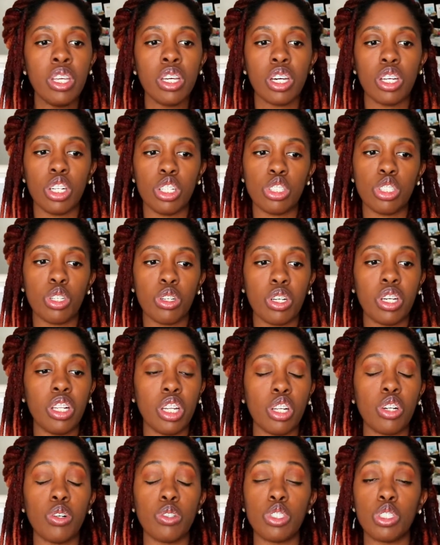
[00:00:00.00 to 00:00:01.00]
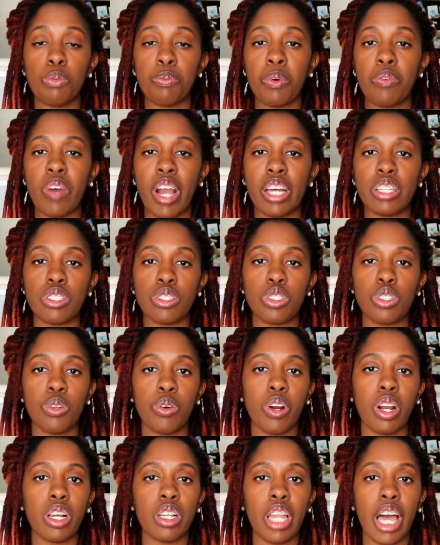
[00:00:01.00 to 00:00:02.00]
cl clinical supervisors who
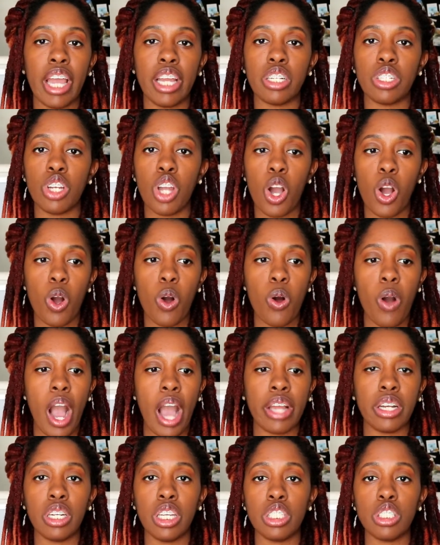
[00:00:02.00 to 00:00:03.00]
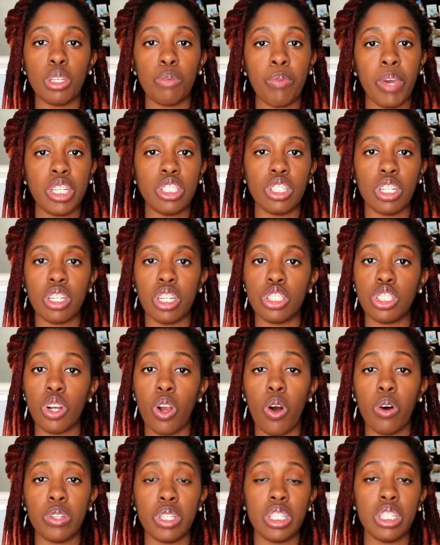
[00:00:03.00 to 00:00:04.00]
are like, no, I need to make sure that you're
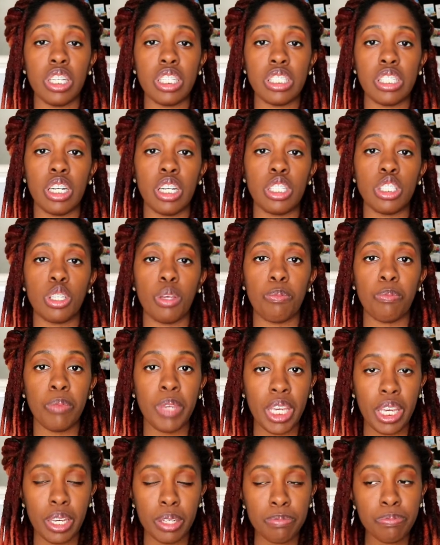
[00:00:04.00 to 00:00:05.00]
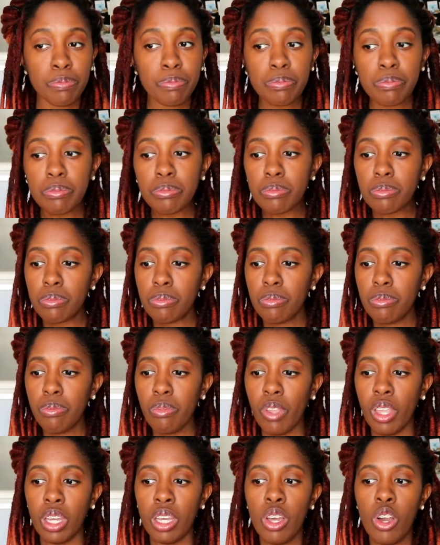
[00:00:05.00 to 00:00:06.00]
only listening to me
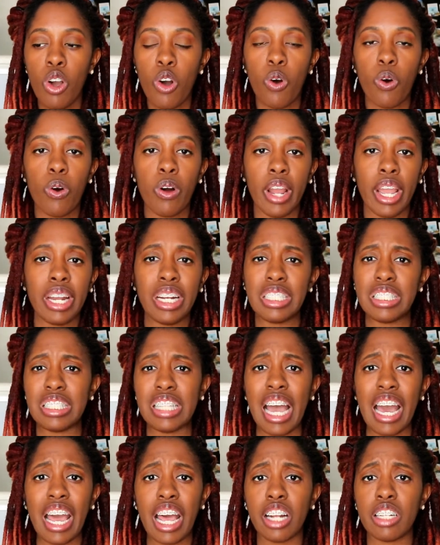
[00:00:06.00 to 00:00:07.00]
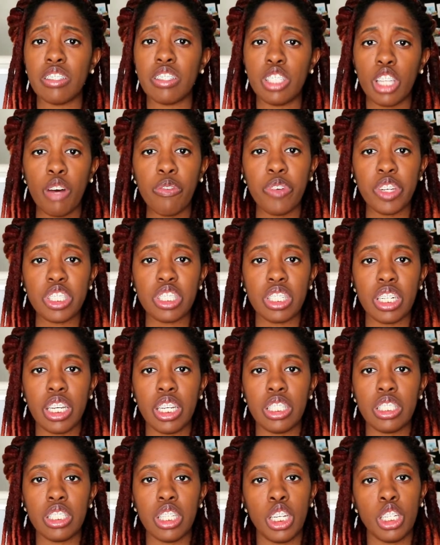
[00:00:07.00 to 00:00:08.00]
or and it's not out of
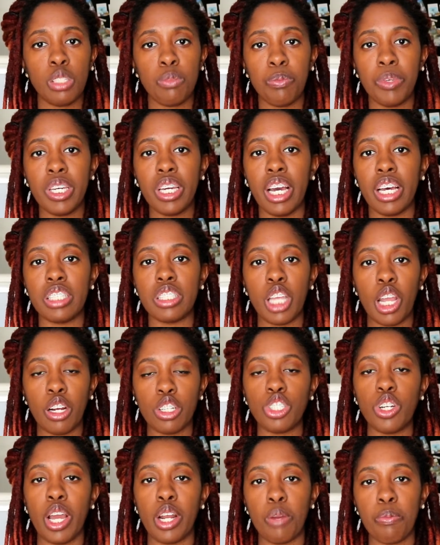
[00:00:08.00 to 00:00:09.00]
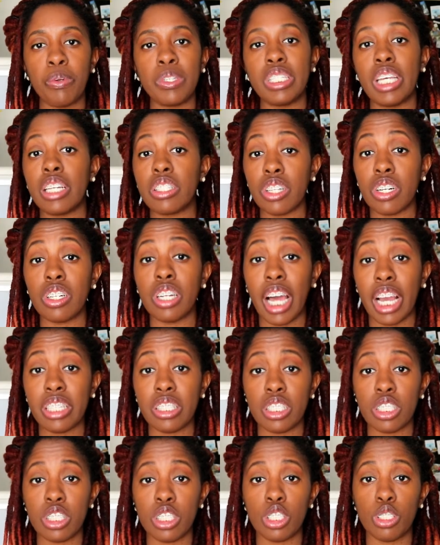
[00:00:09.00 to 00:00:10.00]
selfishness it's because they're trying to protect their
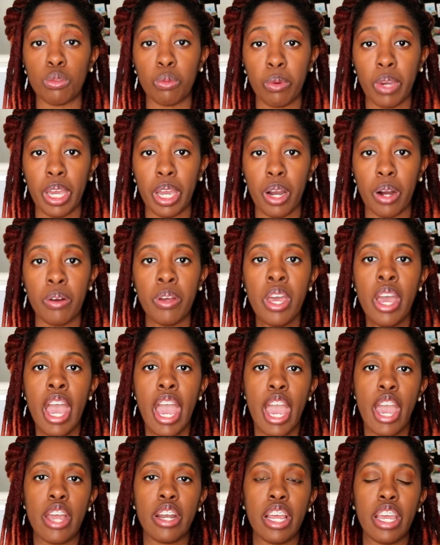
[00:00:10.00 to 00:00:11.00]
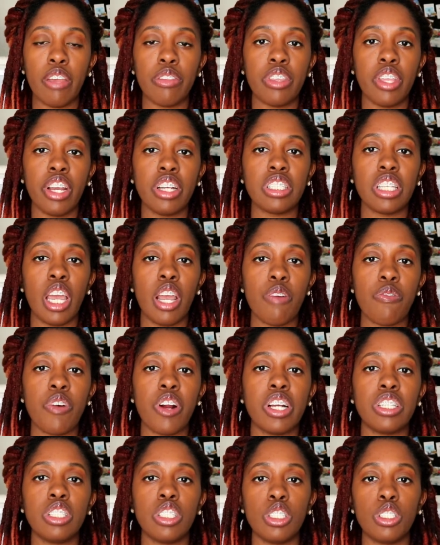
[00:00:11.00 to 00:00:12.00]
license as well and if there's
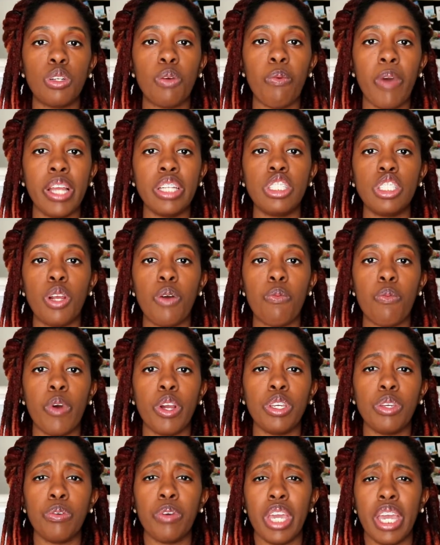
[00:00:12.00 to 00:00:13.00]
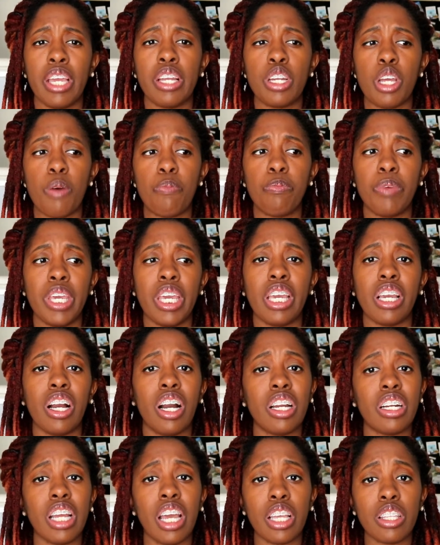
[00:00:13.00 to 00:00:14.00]
ever a situation where you end up being
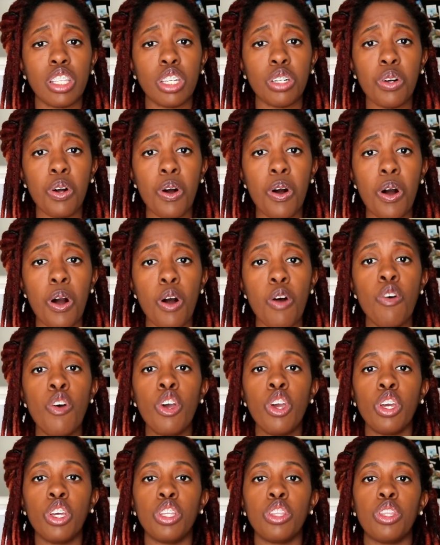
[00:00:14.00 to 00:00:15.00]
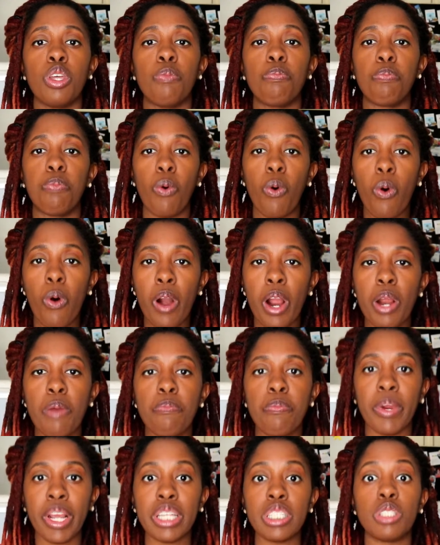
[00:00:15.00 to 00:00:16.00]
unethical the board
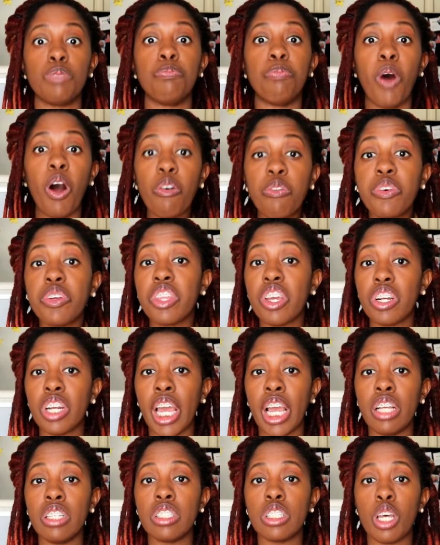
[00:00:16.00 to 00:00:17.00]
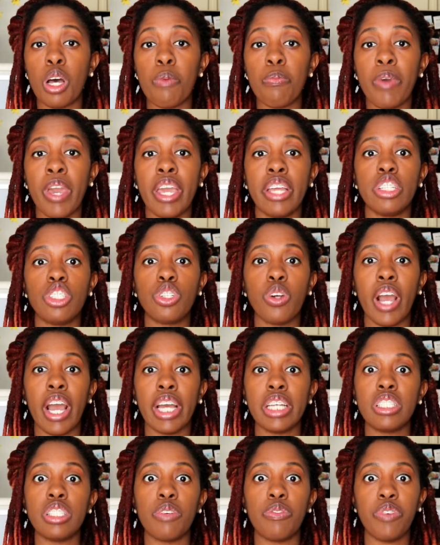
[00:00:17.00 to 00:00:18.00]
brings both of their names up and
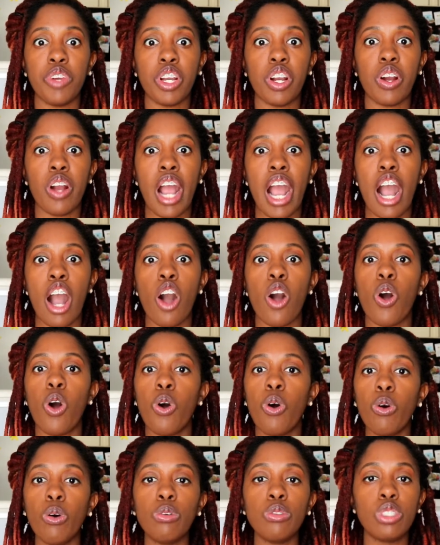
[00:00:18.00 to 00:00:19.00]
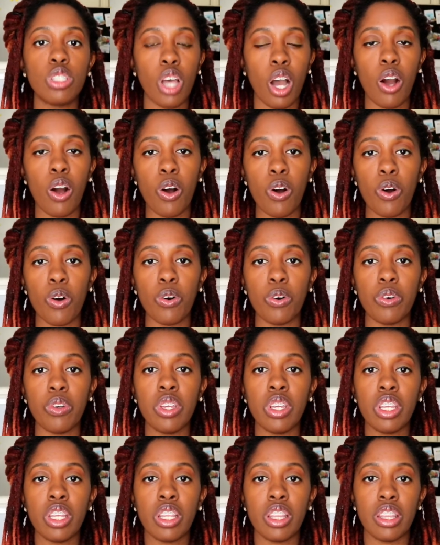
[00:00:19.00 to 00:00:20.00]
tries to figure out who told
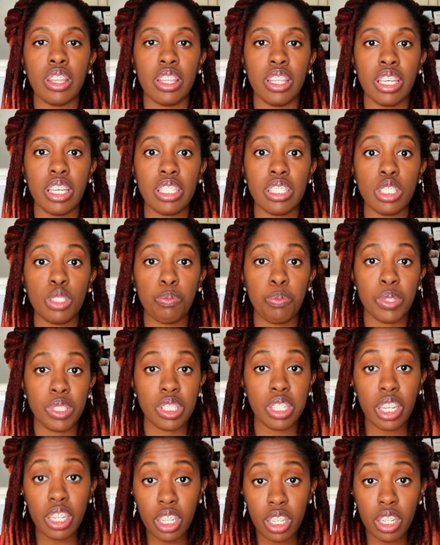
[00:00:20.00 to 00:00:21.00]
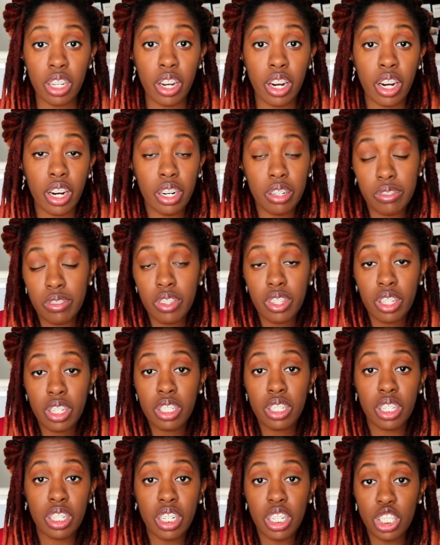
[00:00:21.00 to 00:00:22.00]
this particular
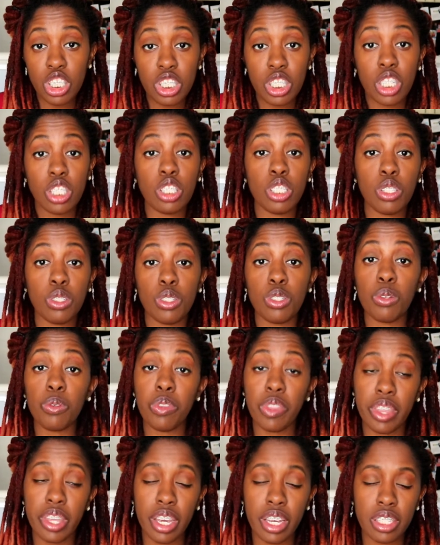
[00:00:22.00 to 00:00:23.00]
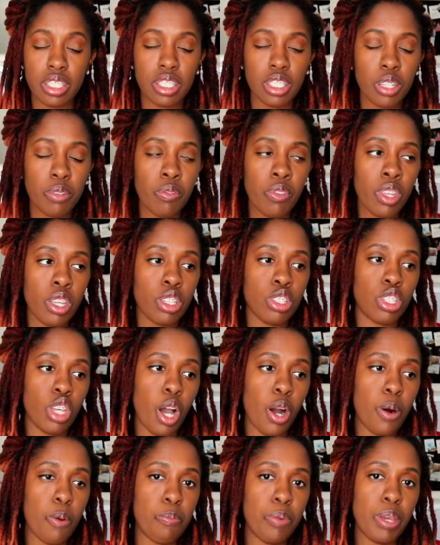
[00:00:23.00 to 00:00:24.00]
clinician to do this
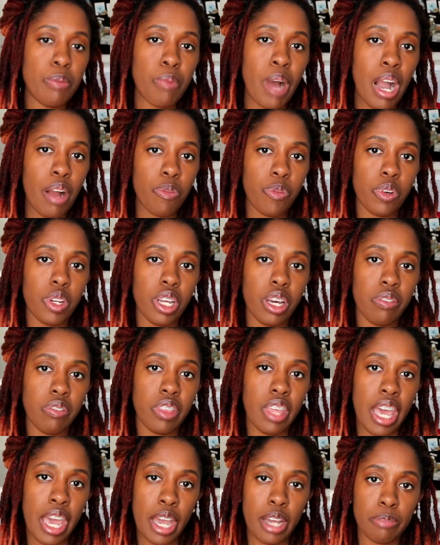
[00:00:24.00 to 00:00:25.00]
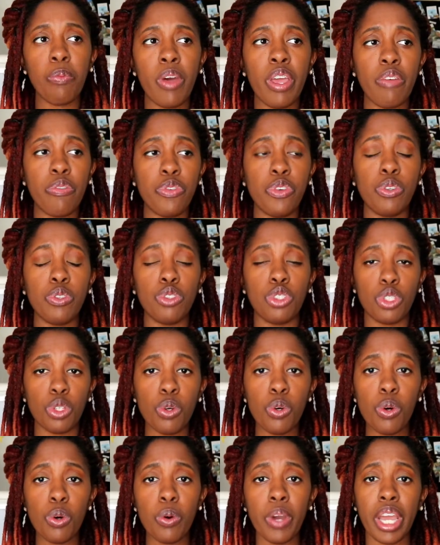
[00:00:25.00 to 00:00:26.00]
so be mindful of that if you
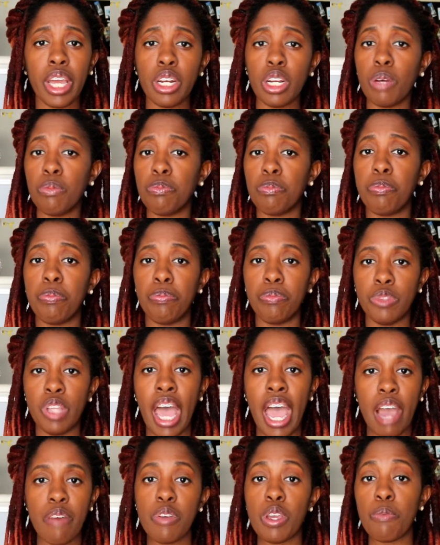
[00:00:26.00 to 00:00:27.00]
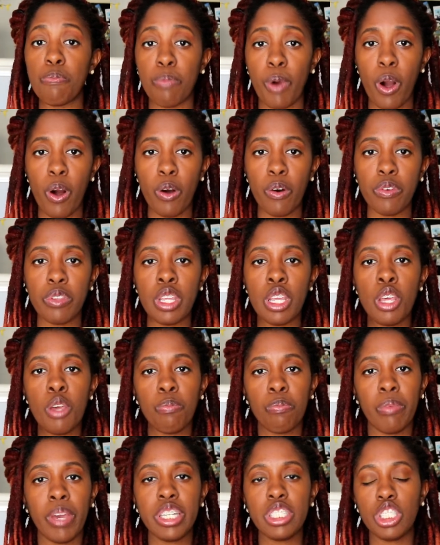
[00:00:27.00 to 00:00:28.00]
do end up having both,
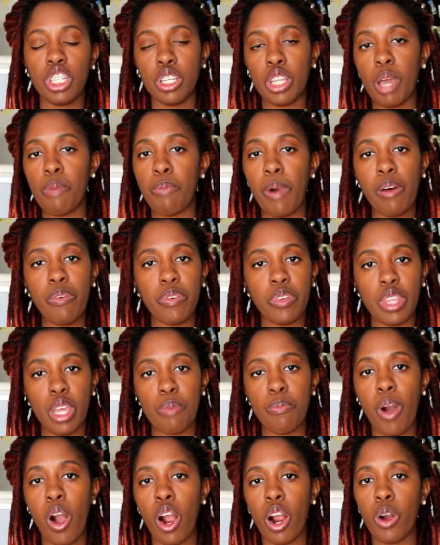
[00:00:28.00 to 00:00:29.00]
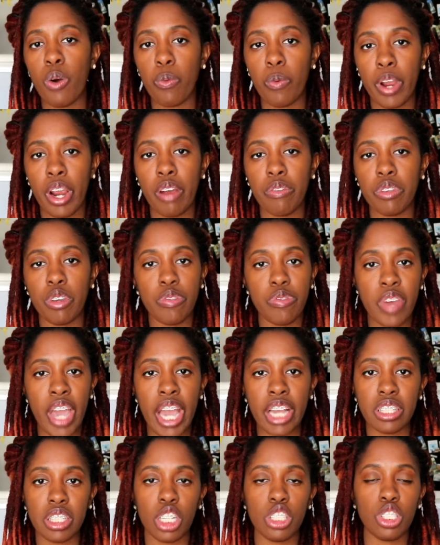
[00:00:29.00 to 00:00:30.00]
make sure that both of them are aware of the
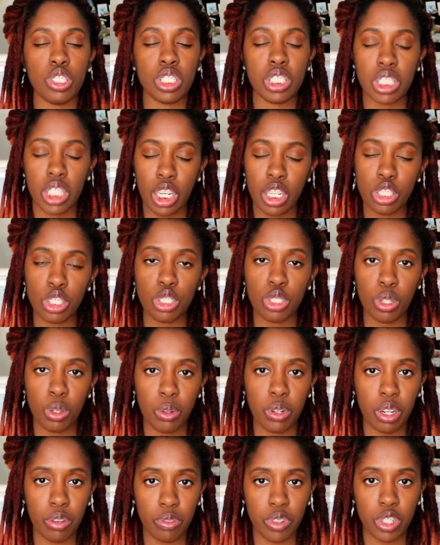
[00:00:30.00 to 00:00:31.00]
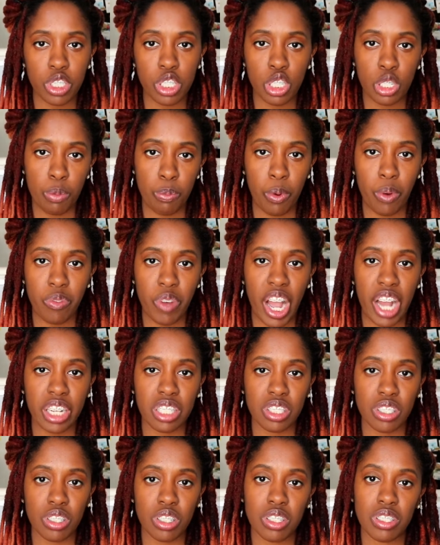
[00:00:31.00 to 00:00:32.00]
fact that you're seeing two different
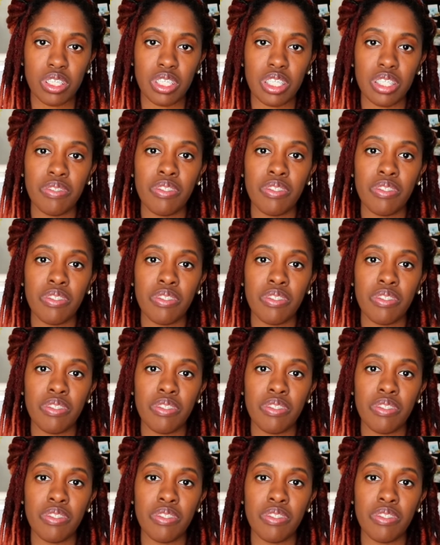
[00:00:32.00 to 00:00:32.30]
supervisors.